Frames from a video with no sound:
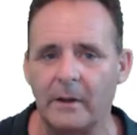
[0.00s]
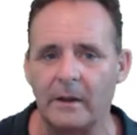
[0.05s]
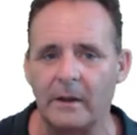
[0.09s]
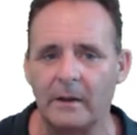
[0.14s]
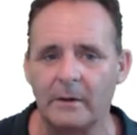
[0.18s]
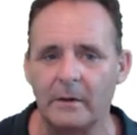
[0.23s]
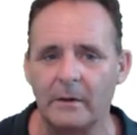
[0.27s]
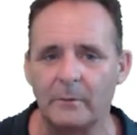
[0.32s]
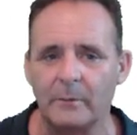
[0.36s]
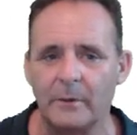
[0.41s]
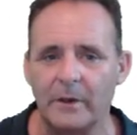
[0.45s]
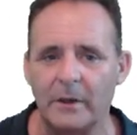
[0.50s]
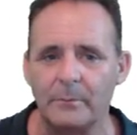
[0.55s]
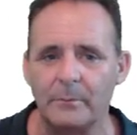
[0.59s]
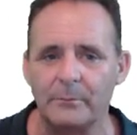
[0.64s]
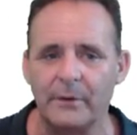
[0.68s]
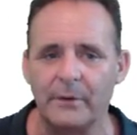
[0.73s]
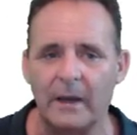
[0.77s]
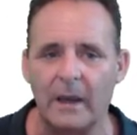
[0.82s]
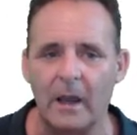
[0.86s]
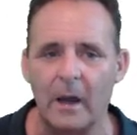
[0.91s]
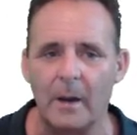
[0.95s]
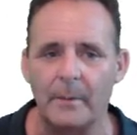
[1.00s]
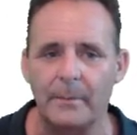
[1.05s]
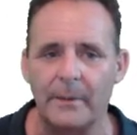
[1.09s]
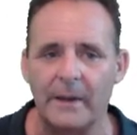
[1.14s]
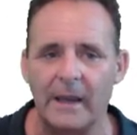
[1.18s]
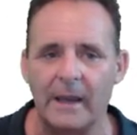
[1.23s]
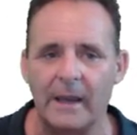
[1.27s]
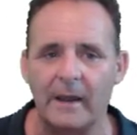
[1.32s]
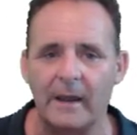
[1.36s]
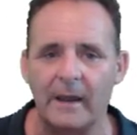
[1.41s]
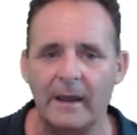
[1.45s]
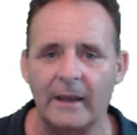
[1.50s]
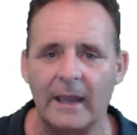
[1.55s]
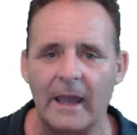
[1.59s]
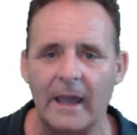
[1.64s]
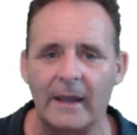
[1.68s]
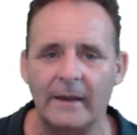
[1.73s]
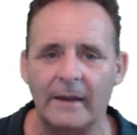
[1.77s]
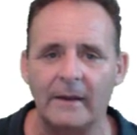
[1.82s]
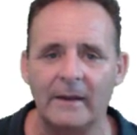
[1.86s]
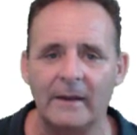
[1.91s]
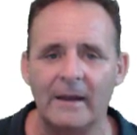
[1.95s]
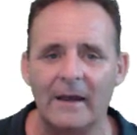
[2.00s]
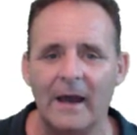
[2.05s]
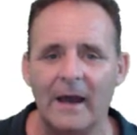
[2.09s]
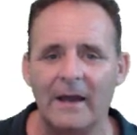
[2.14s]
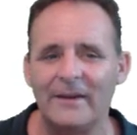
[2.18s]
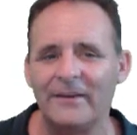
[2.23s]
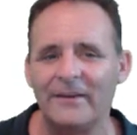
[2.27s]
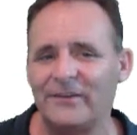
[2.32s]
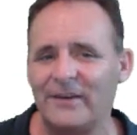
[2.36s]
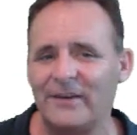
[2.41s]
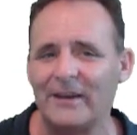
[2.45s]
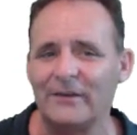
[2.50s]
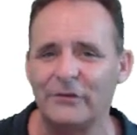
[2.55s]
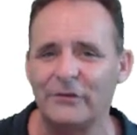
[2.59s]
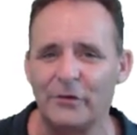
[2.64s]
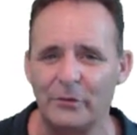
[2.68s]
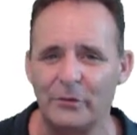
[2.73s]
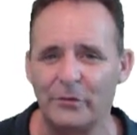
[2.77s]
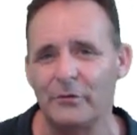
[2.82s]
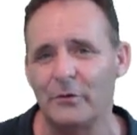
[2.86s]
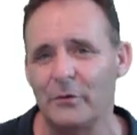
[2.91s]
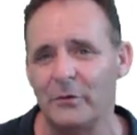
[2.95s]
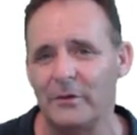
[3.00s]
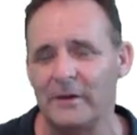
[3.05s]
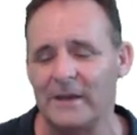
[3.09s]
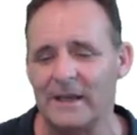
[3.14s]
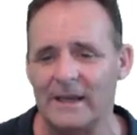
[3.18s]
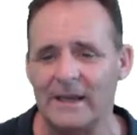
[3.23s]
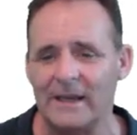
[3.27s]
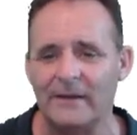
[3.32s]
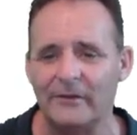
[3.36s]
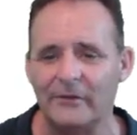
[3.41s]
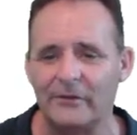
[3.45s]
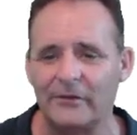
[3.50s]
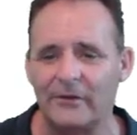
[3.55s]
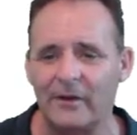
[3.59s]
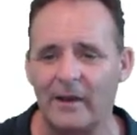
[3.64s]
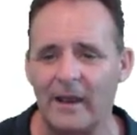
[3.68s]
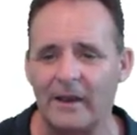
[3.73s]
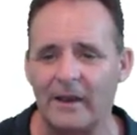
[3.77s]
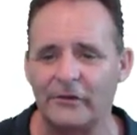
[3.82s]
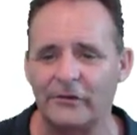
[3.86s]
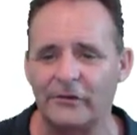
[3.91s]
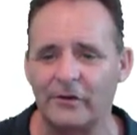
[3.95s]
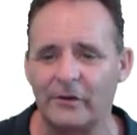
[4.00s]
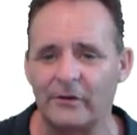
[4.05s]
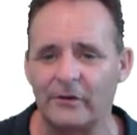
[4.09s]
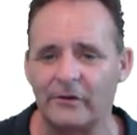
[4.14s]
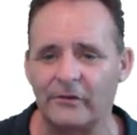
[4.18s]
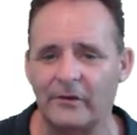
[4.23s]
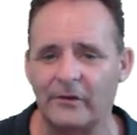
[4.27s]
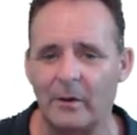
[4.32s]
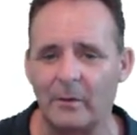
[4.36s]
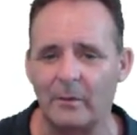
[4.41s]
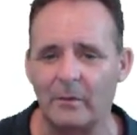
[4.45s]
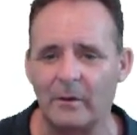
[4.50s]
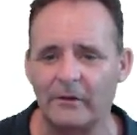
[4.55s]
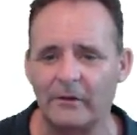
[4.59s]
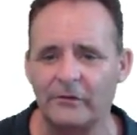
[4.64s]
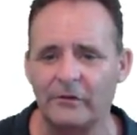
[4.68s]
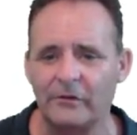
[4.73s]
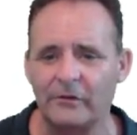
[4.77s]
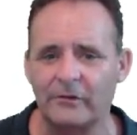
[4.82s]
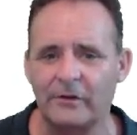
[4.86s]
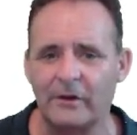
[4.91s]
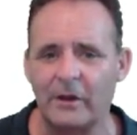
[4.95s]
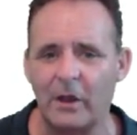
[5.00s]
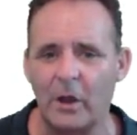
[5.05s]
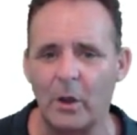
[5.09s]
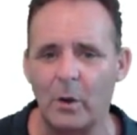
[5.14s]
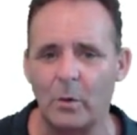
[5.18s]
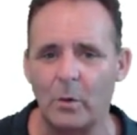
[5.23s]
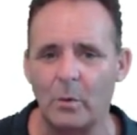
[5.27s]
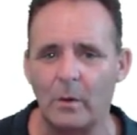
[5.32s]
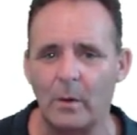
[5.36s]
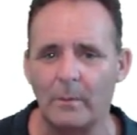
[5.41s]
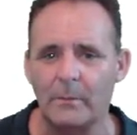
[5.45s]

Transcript: but we can bring it up here again, and this takes you through the installation. So let's just go.